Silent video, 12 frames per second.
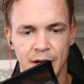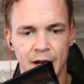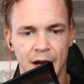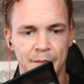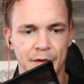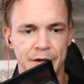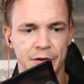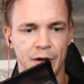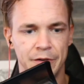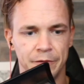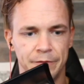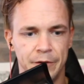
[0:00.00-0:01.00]
I
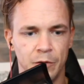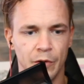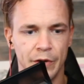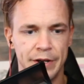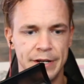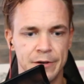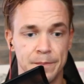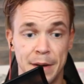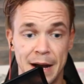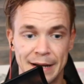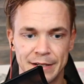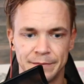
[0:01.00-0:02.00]
don't feel worried here, but.